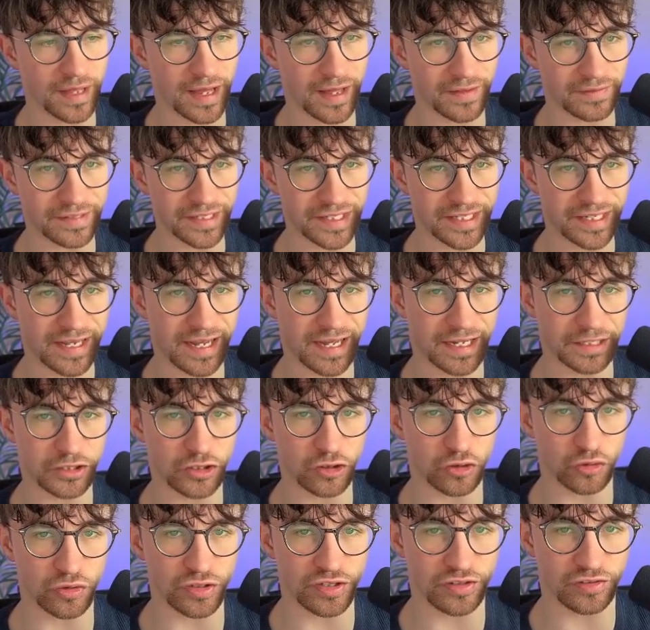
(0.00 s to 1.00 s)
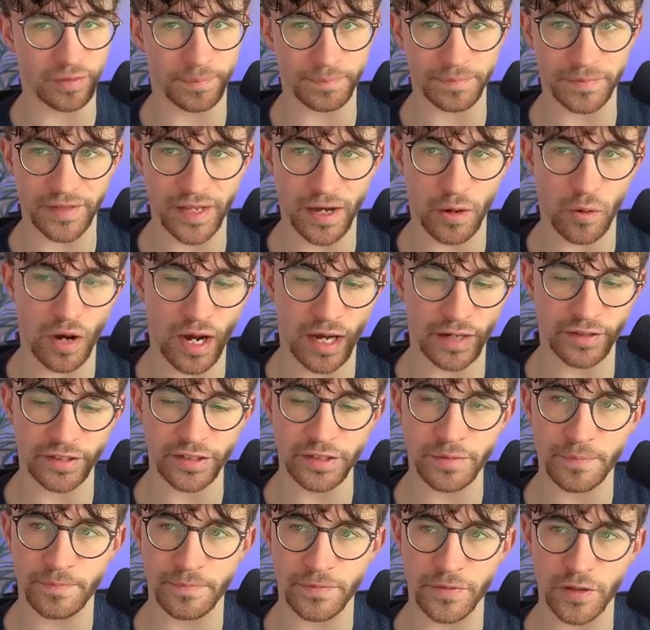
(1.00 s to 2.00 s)
and the categories now
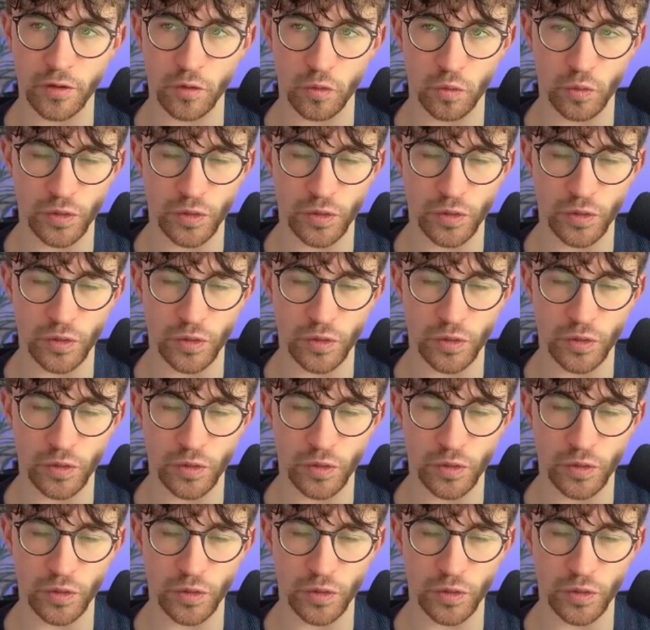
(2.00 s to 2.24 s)
added, we